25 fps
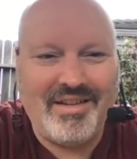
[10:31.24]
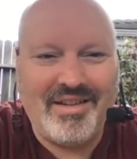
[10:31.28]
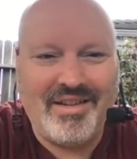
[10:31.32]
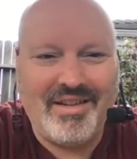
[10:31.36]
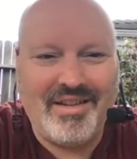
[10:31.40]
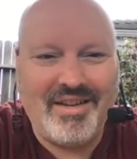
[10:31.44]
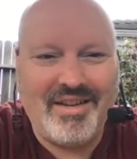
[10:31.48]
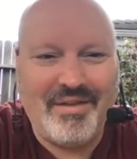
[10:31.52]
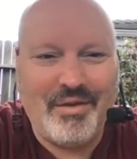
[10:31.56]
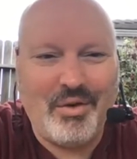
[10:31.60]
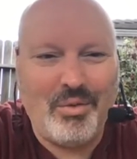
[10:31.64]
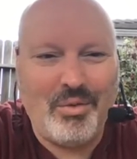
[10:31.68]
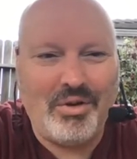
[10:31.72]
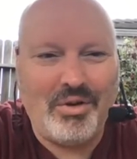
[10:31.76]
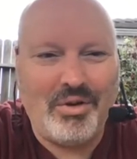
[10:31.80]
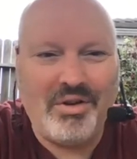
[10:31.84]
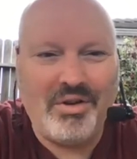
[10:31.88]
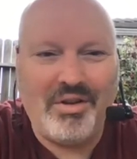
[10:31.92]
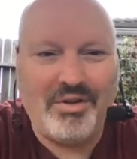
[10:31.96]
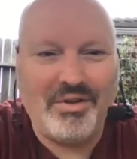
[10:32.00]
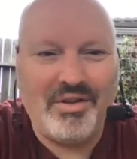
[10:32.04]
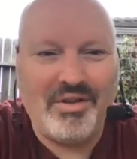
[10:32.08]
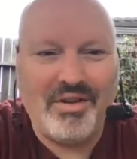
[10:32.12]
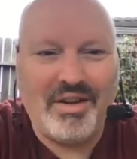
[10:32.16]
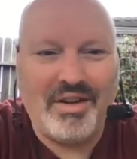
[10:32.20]
everyone who
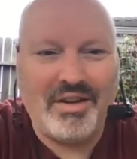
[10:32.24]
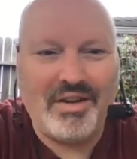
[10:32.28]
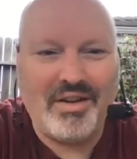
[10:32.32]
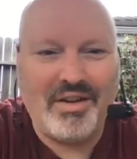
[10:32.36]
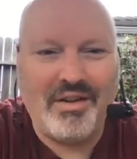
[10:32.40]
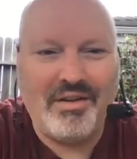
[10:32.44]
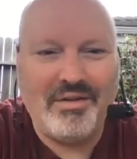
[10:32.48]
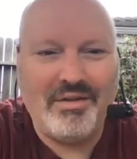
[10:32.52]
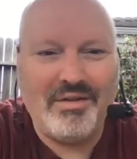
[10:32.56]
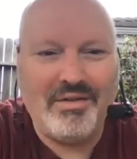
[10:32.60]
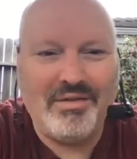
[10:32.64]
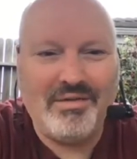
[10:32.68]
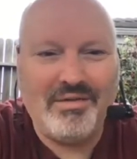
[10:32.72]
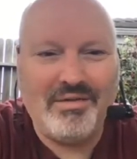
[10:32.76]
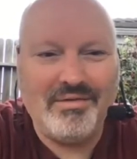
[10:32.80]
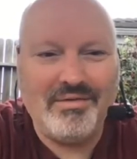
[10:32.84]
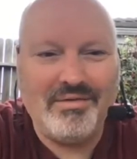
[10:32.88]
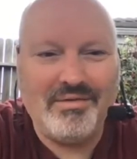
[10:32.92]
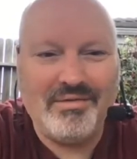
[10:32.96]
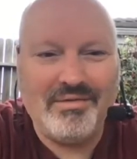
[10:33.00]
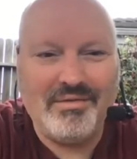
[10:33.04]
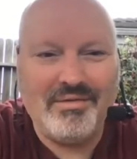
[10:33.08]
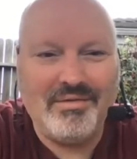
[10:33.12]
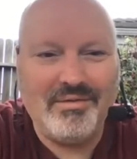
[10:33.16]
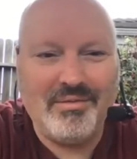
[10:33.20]
doesn't know how to code
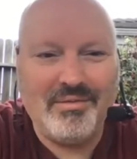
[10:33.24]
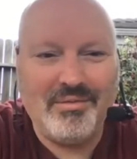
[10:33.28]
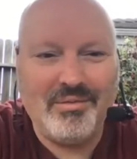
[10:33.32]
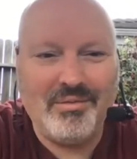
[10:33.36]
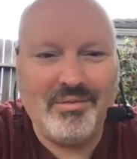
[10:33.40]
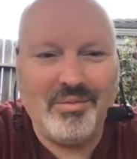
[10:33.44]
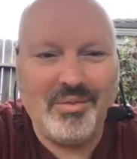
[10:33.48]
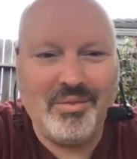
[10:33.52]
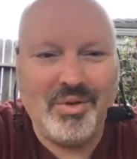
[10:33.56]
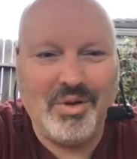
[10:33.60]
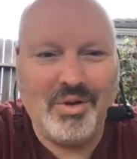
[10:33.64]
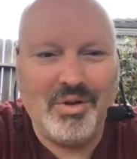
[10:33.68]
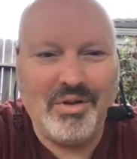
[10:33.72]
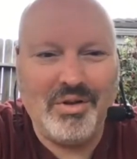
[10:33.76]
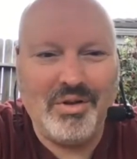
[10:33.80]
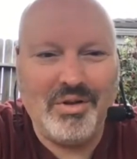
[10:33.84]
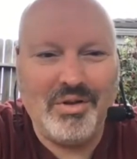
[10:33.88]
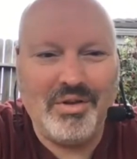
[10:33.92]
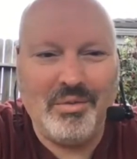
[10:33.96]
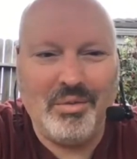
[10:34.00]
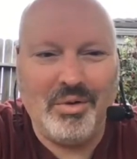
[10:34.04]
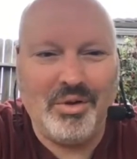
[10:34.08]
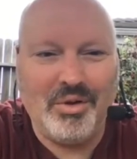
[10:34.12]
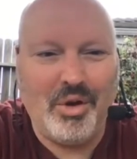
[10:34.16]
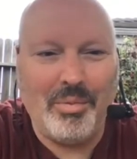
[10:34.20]

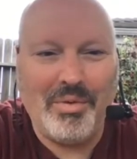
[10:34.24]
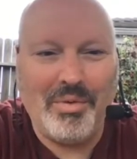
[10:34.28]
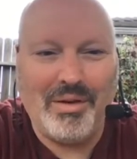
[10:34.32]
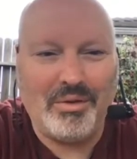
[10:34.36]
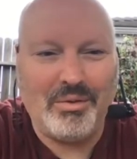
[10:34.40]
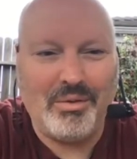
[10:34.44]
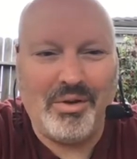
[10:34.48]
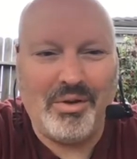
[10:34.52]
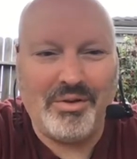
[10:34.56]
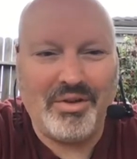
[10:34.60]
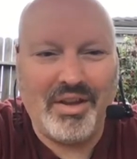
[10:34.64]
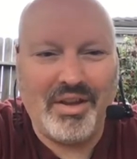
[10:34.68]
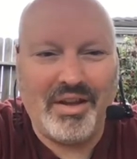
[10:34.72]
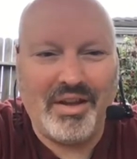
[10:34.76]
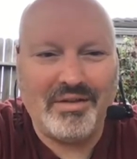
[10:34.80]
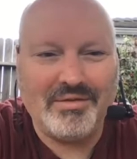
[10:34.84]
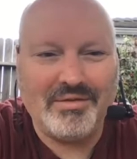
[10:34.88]
will not be Maybe, able to answer that.